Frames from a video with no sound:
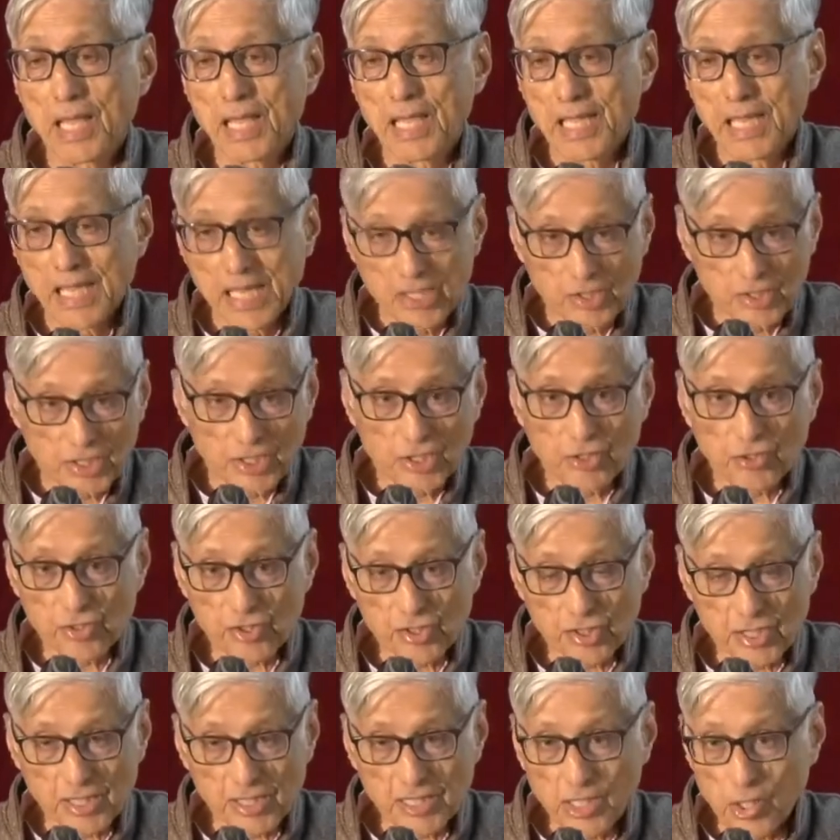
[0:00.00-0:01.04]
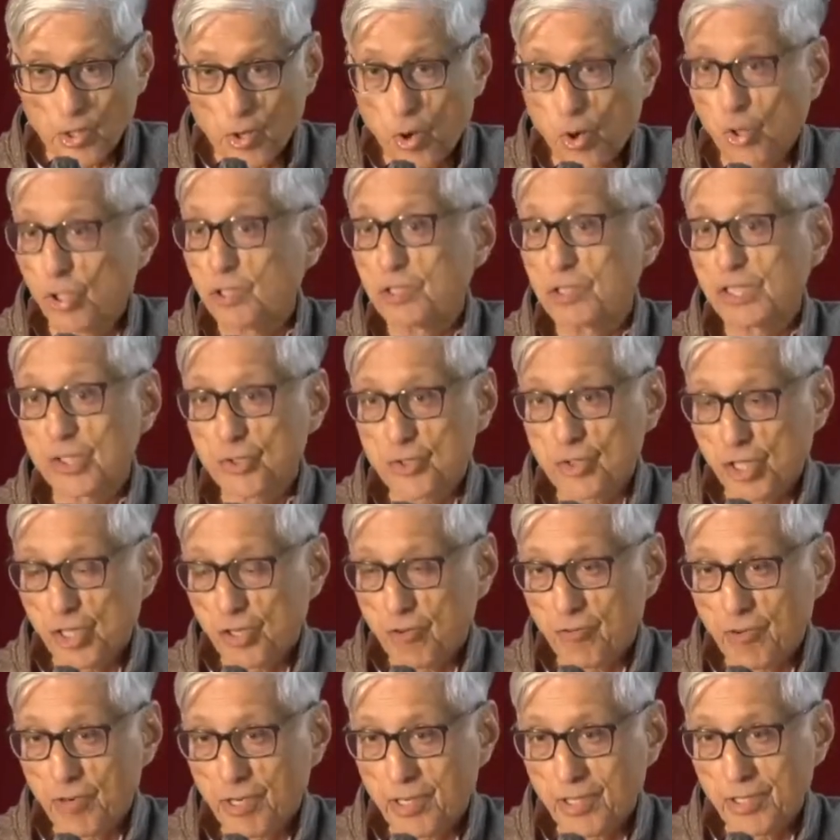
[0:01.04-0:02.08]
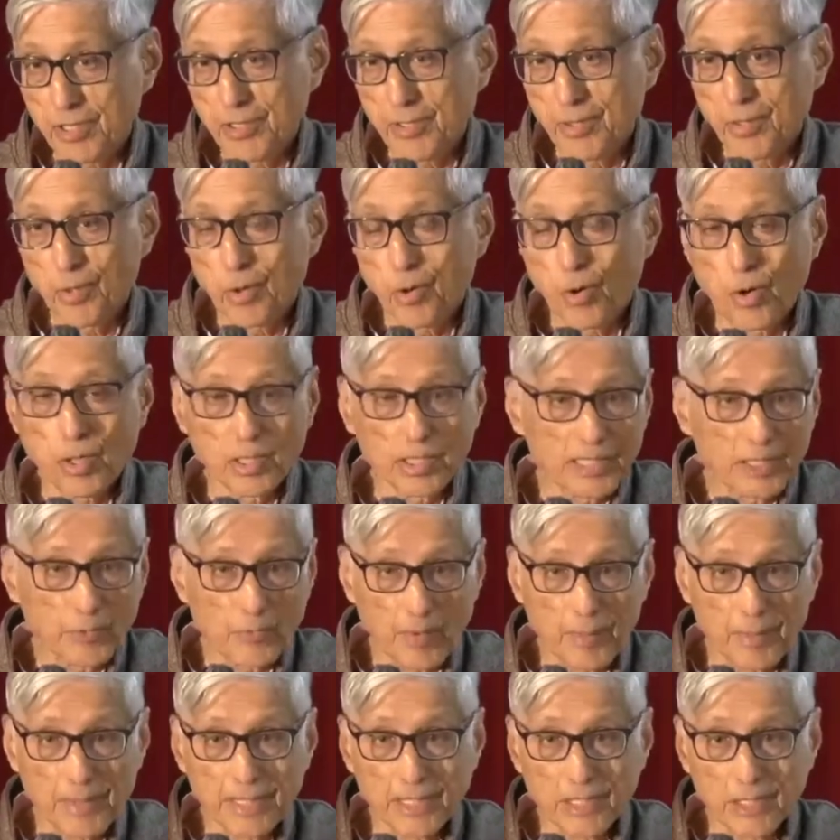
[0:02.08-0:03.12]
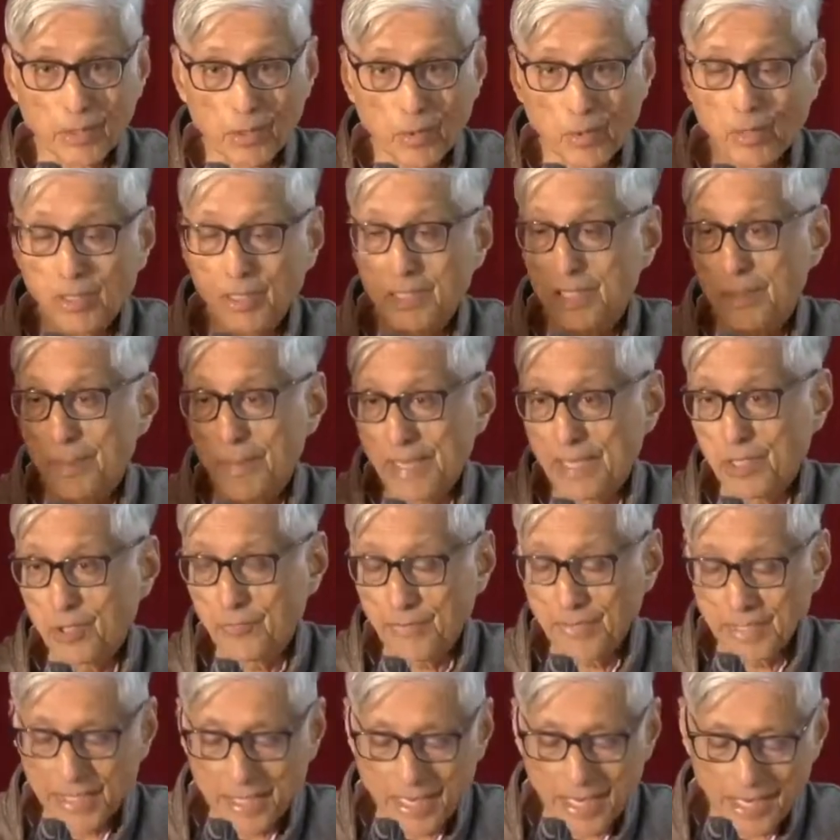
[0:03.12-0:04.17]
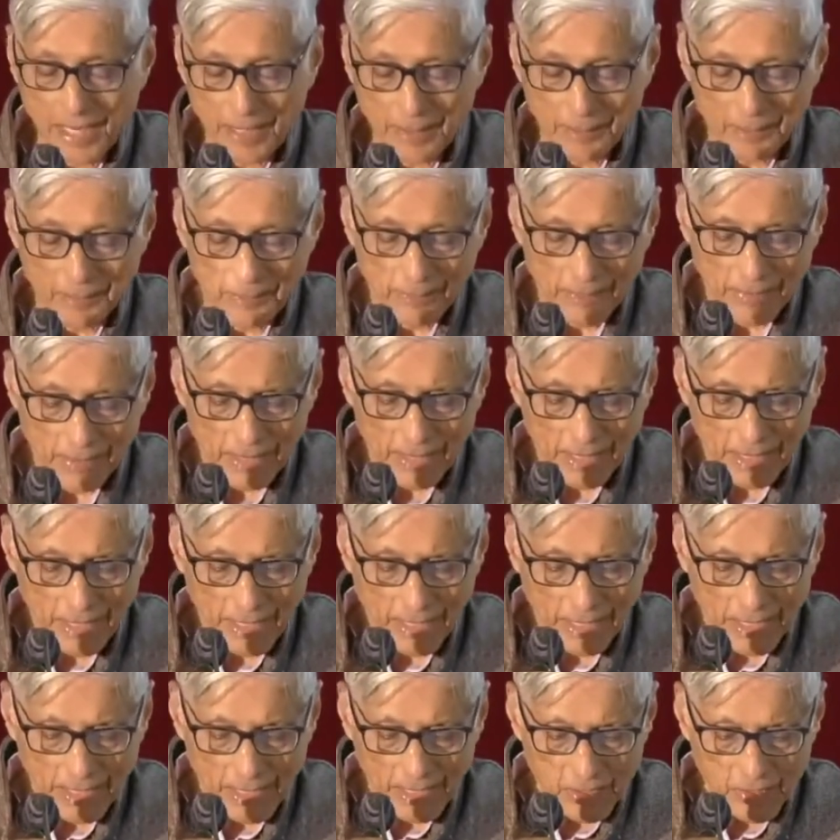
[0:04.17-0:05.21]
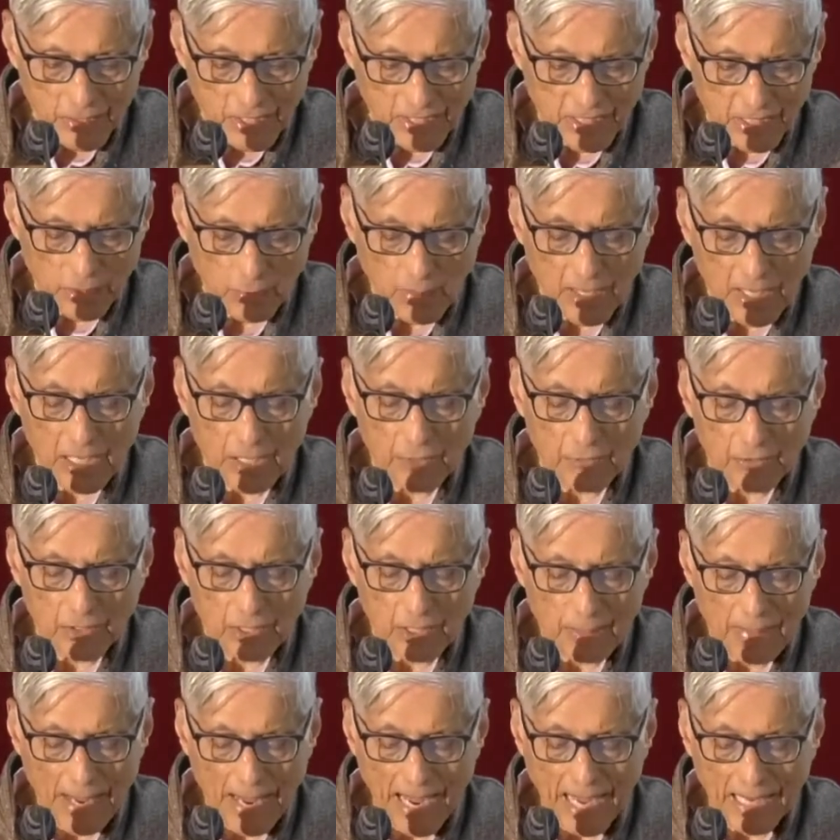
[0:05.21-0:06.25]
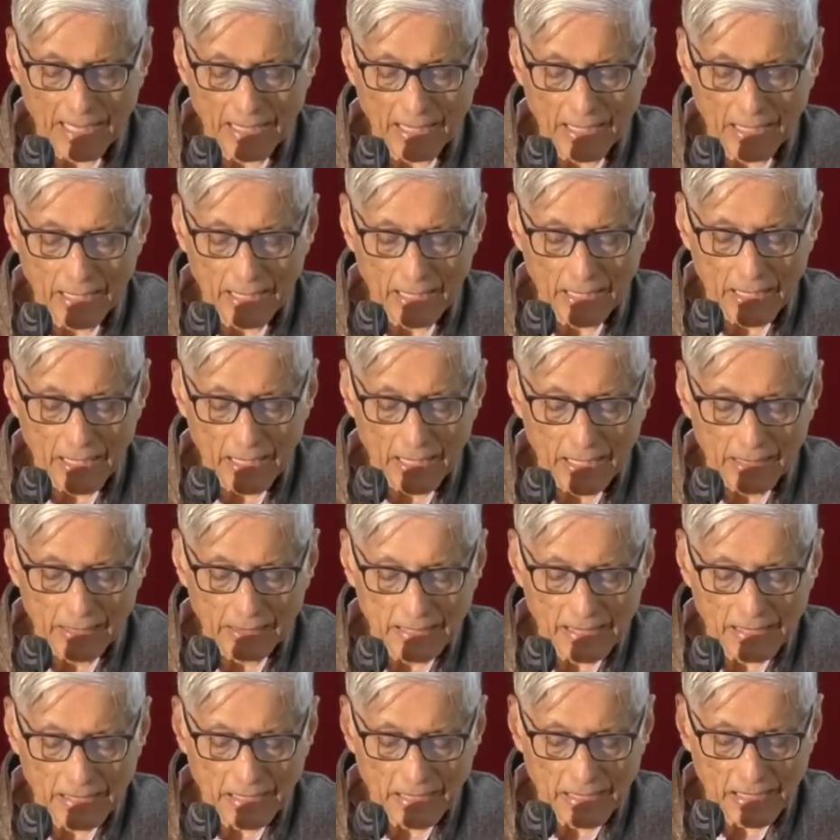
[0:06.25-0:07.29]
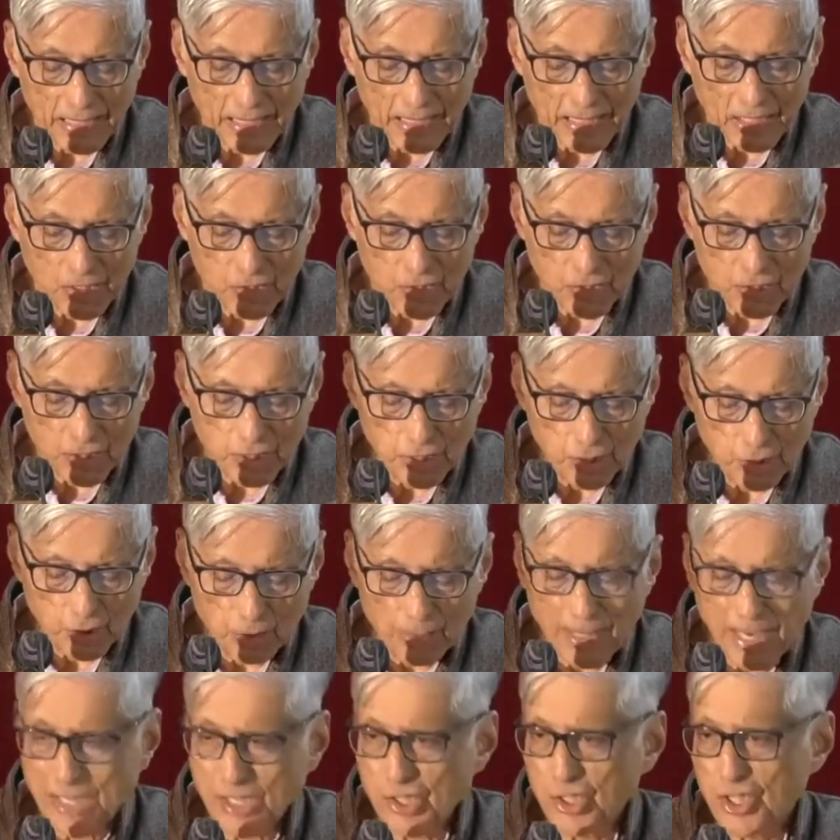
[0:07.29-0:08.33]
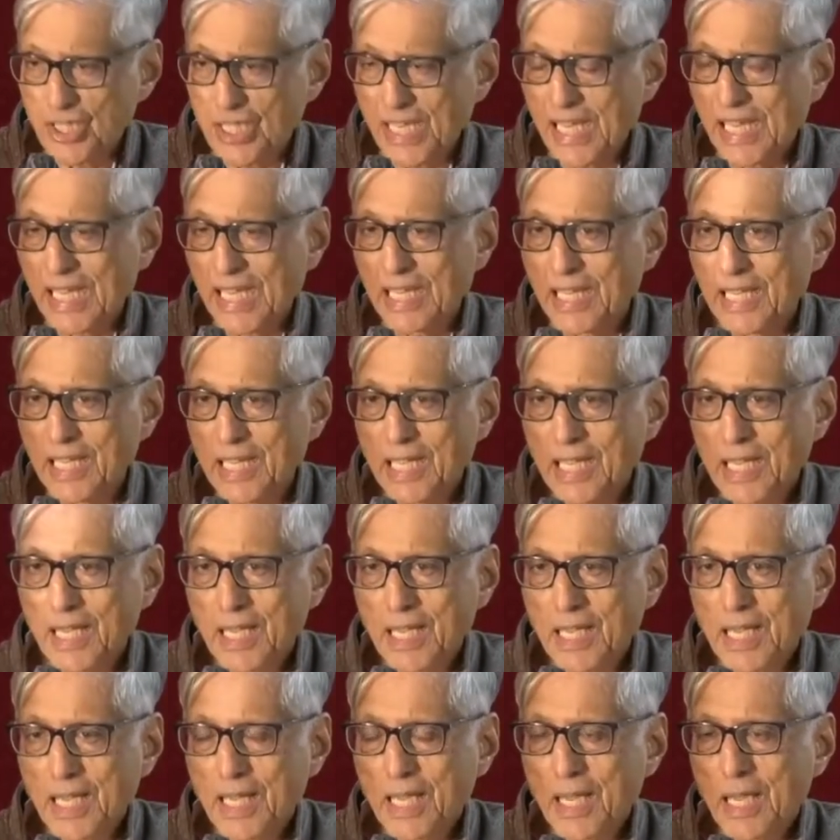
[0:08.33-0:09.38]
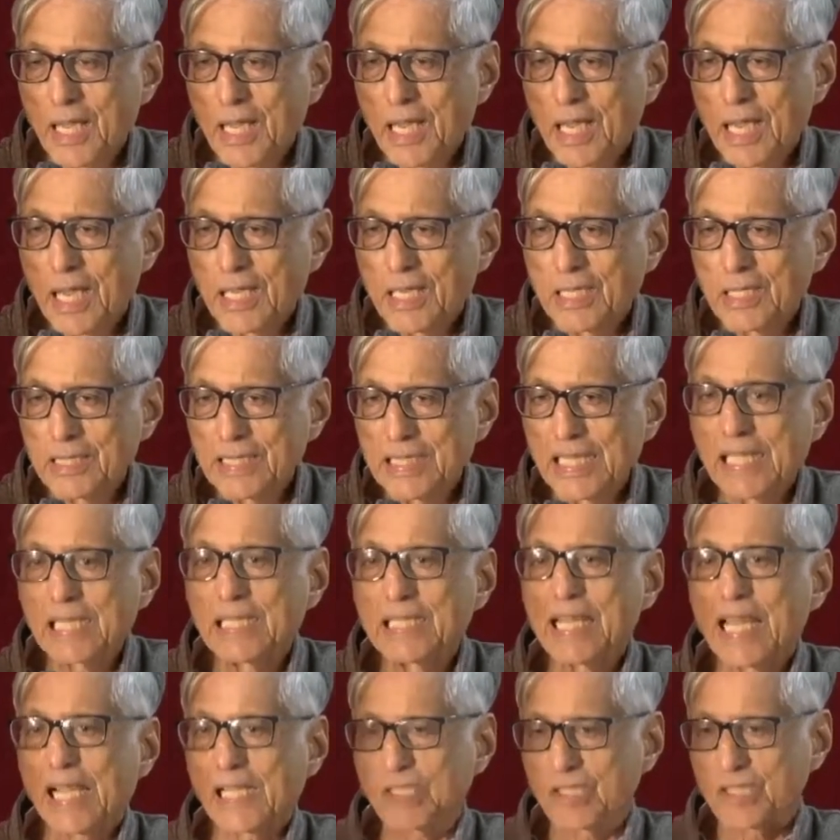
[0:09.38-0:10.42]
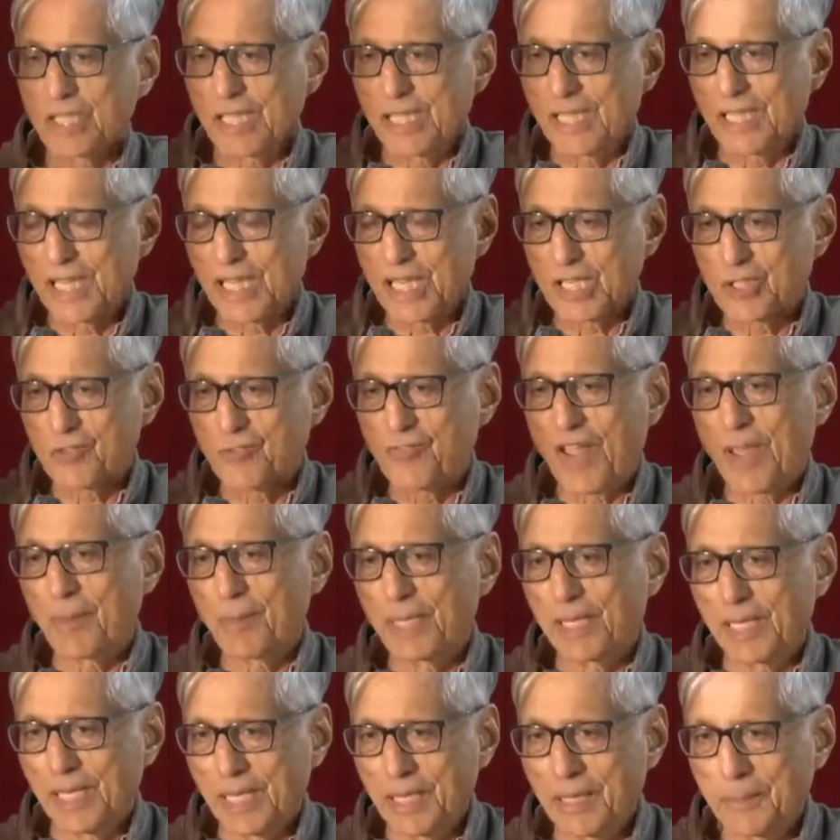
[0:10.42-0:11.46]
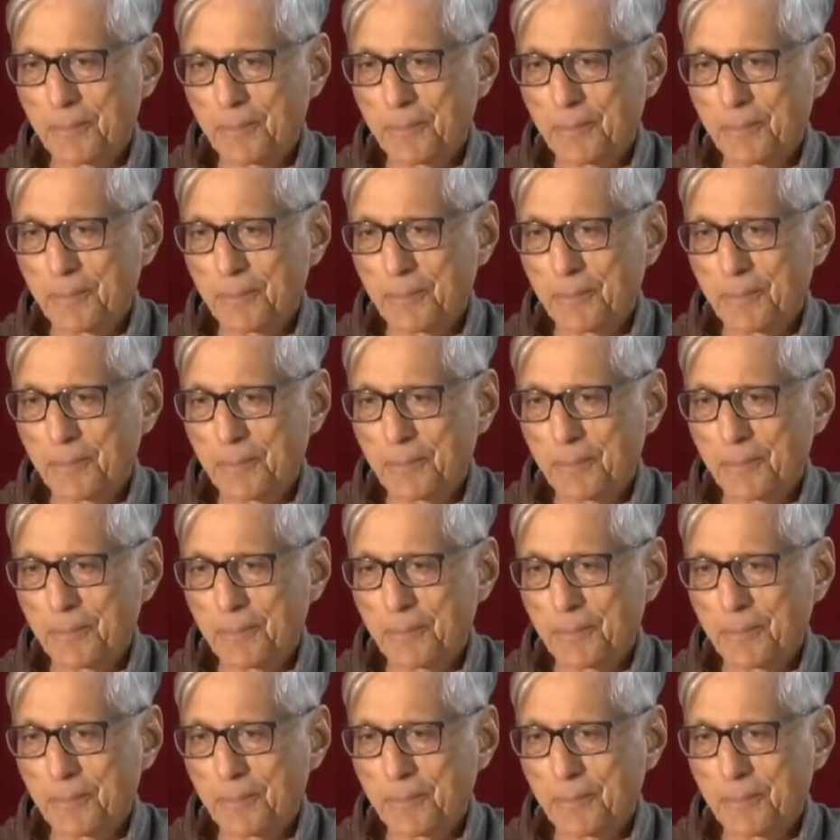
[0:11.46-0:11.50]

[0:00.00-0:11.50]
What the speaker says: He's interested in all the children, all the women, all the men of India. Such a wonderful man that he is, you might say, neglecting his family.